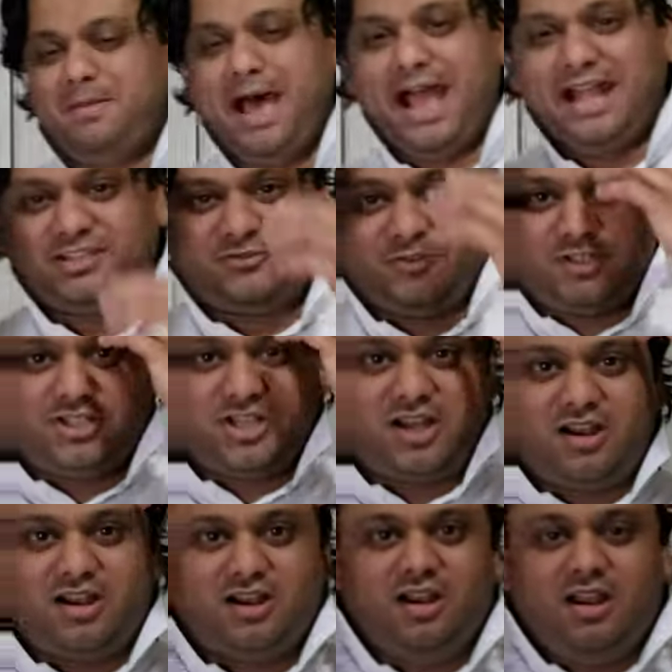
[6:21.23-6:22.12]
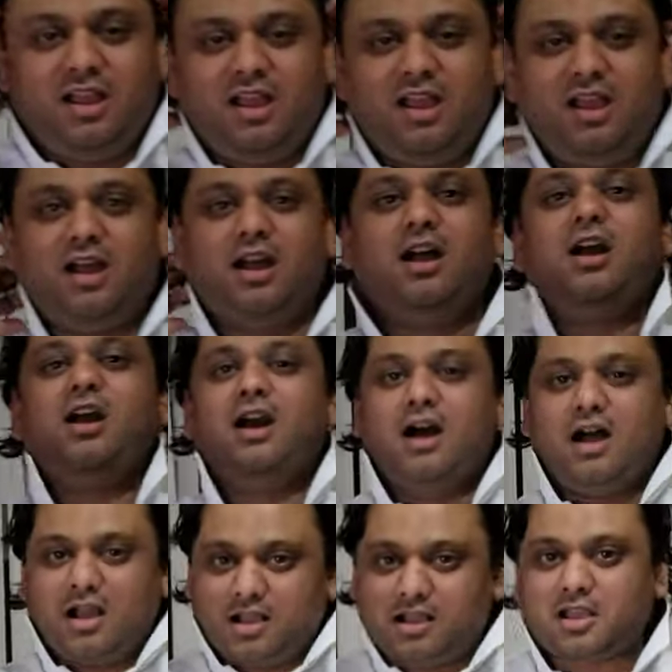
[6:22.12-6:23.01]
bats which are
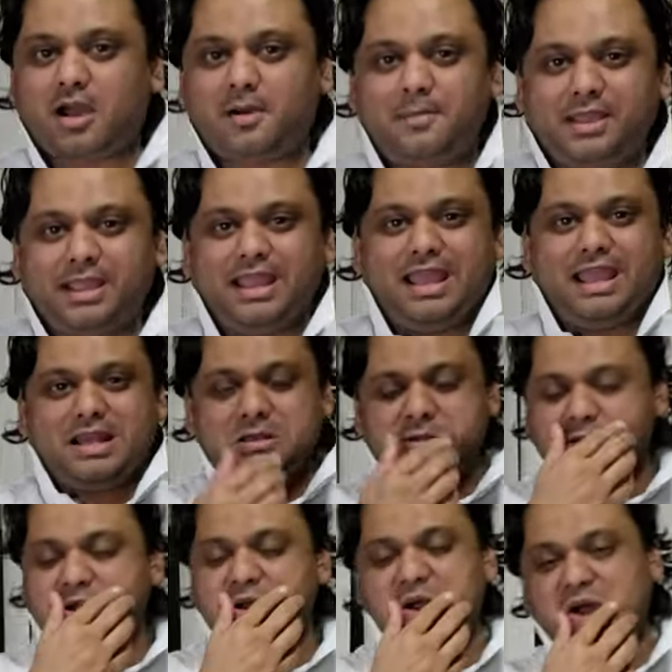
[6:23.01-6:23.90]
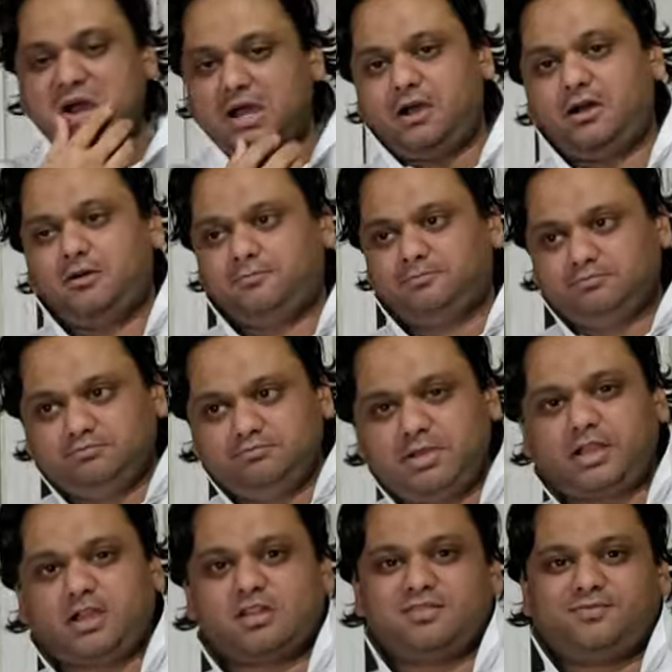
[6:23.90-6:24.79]
coming in um,
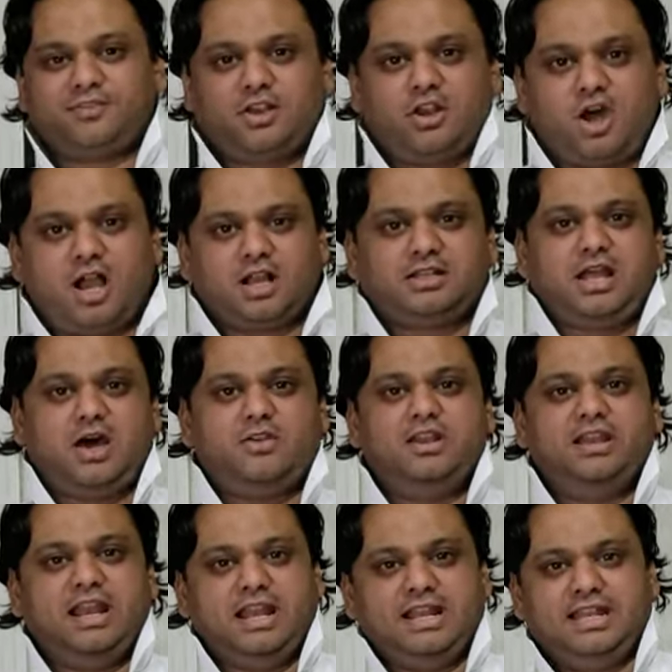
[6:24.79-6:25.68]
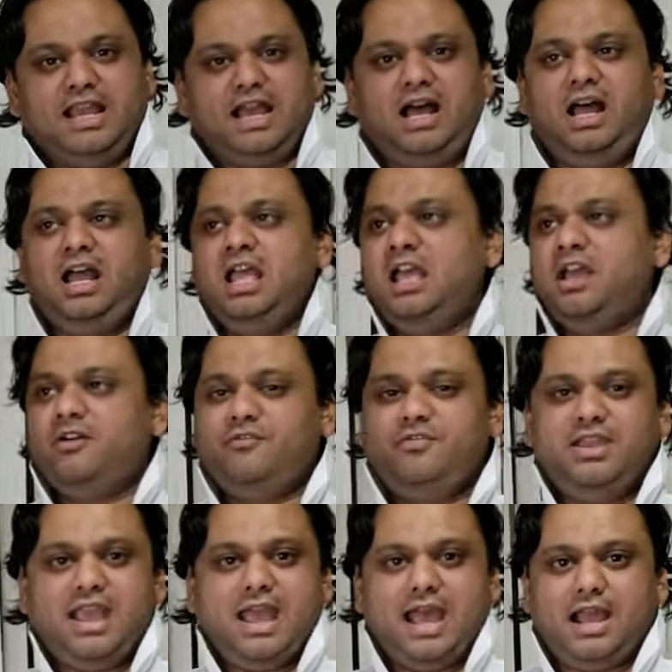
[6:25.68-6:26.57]
because of the lockdown in India
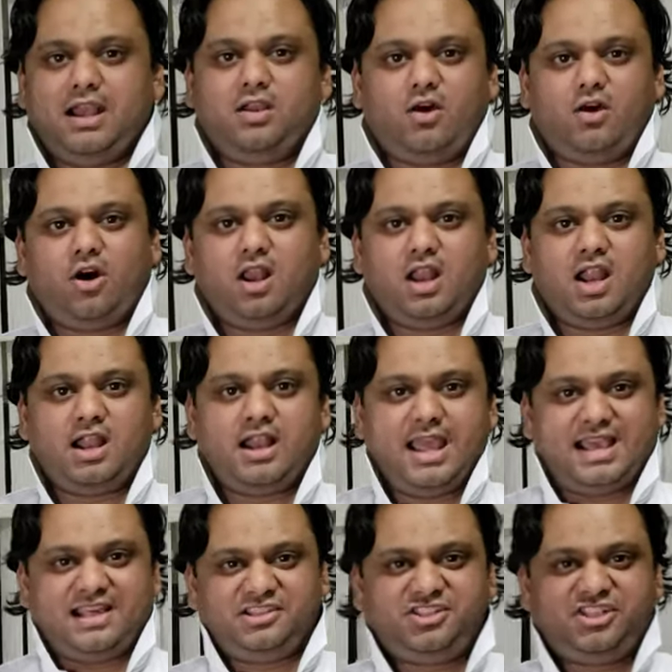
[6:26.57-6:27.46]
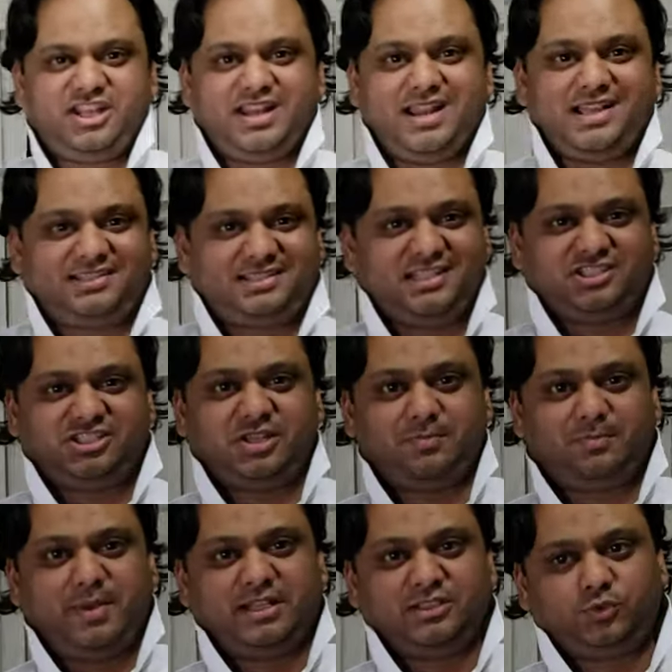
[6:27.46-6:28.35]
we had all our SG and SS
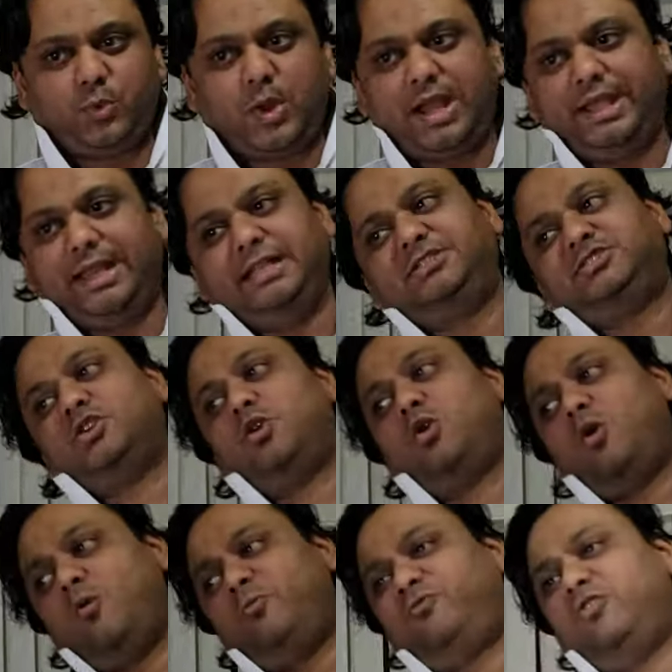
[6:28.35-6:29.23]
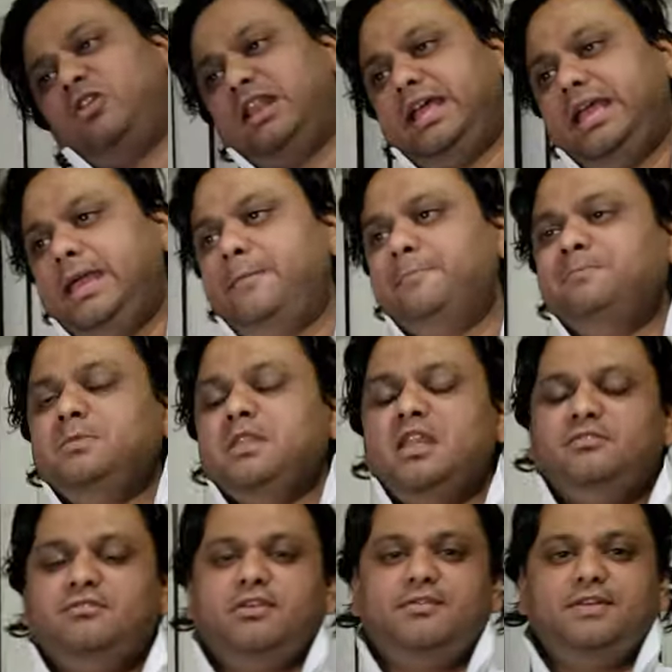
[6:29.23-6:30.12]
shipments waiting, so hopefully
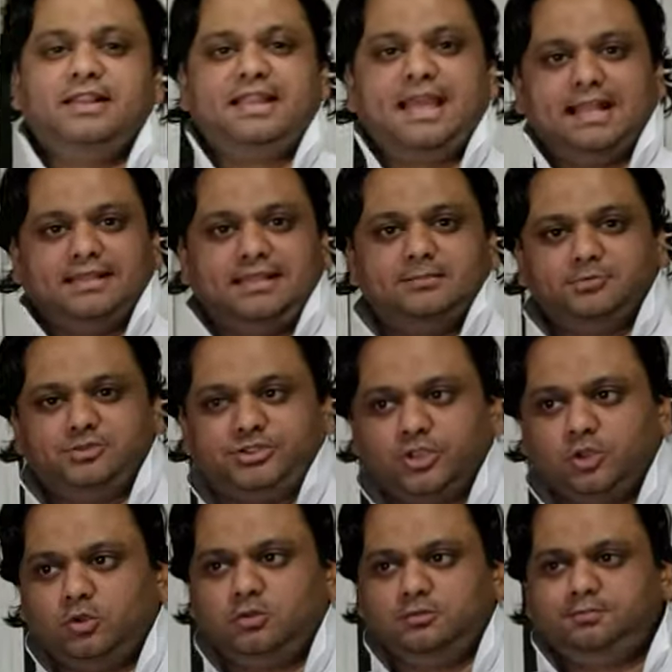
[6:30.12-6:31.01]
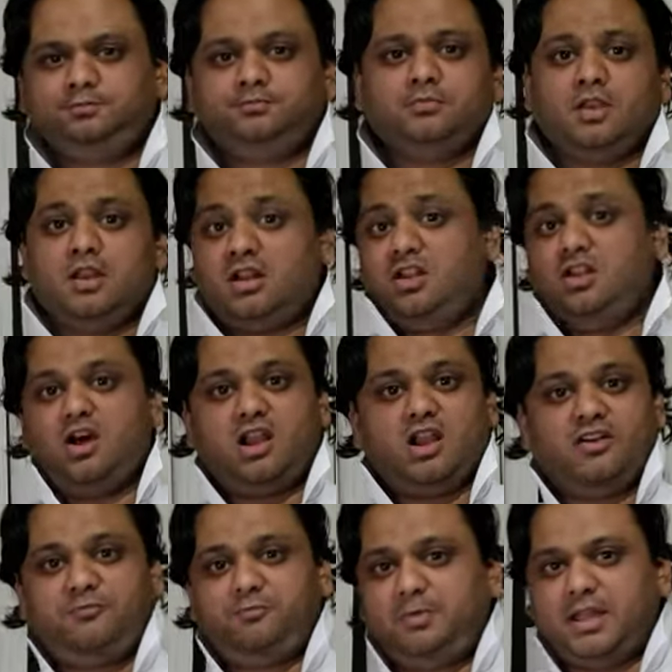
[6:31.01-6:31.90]
we will get them soon. A
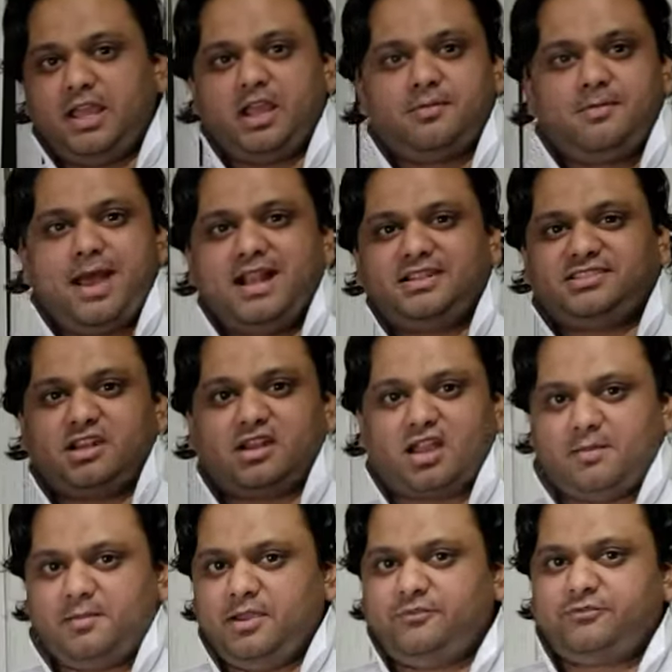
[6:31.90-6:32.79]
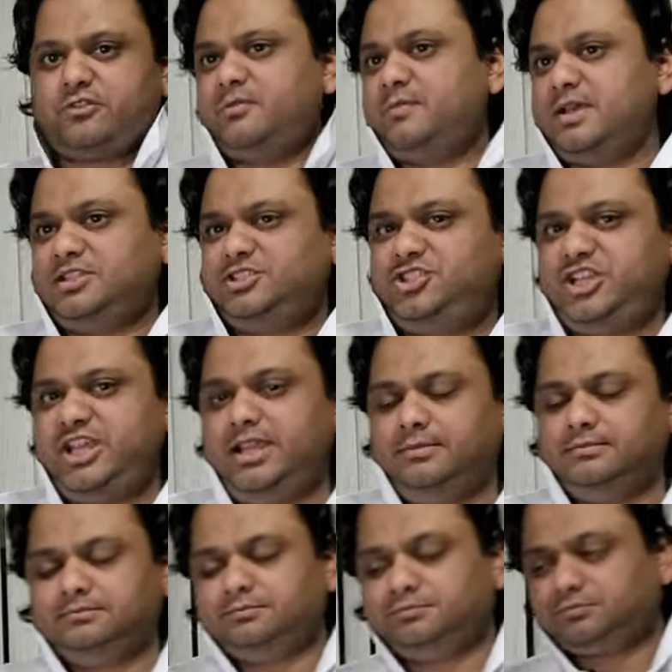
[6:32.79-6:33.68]
Lot of player bats are coming from
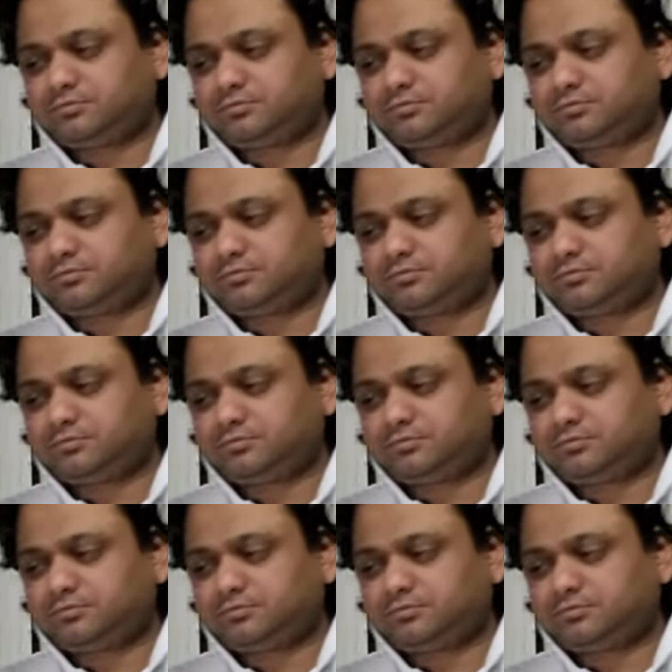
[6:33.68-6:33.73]
SG,